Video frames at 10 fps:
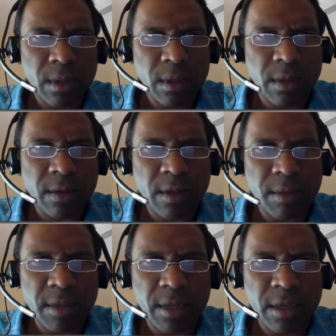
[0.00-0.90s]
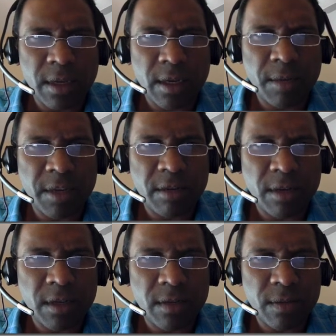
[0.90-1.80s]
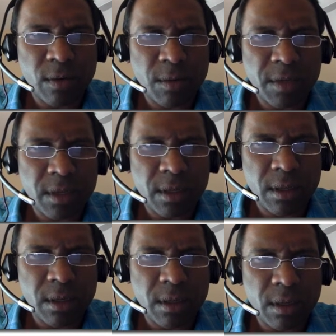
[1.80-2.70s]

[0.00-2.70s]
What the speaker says: Let's add back animate transform here.